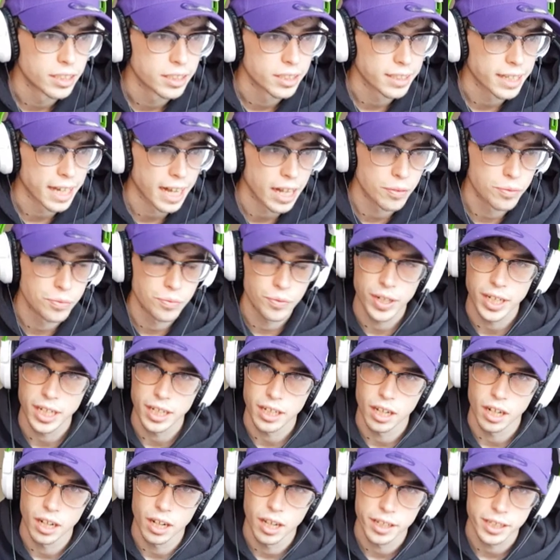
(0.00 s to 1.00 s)
Calvin Ridley,
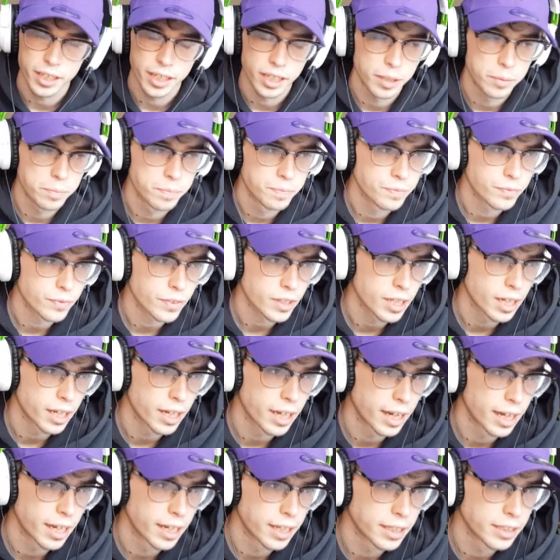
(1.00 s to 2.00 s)
I like him.
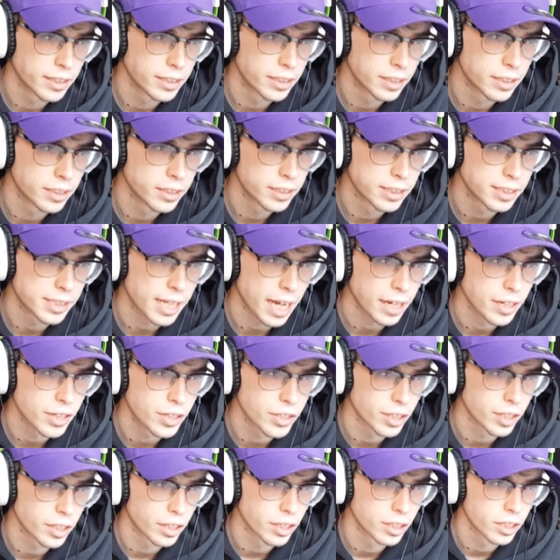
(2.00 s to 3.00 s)
the second
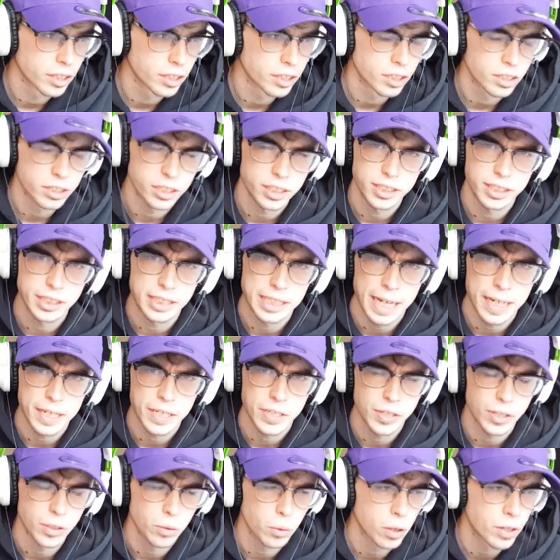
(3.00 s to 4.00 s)
year, I think he's second
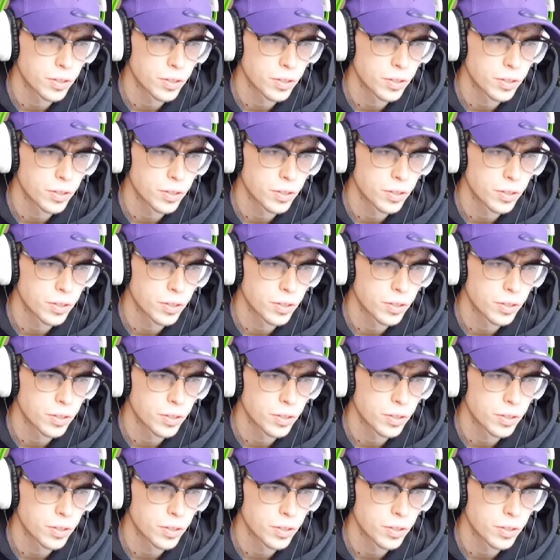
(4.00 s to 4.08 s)
year wide